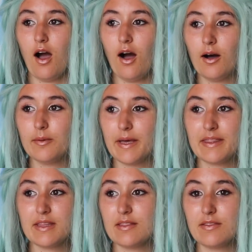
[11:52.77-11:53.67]

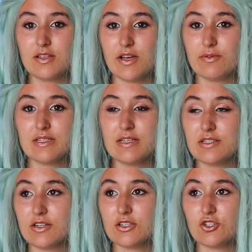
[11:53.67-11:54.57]
And it was
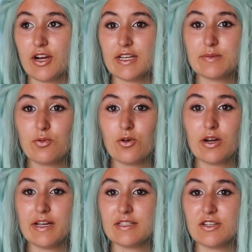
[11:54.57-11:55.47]
easier to
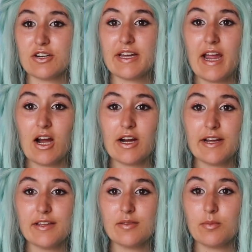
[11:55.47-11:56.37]
transport, easier to
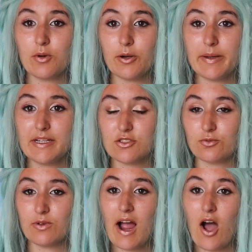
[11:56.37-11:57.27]
carry the mermaids
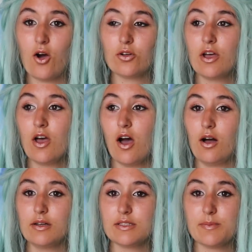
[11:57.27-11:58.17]
around,
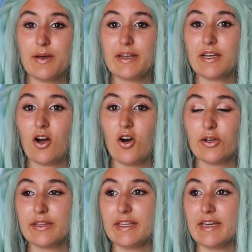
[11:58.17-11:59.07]
depending
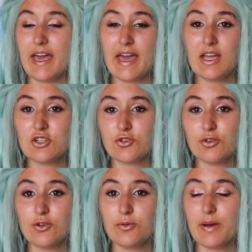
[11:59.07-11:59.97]
on the age
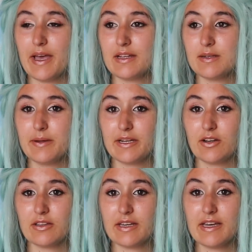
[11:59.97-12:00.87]
group and depending
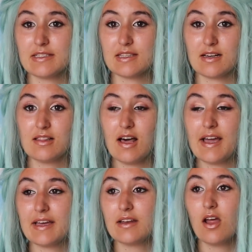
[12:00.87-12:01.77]
on the kids and the
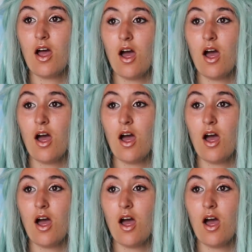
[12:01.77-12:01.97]
client.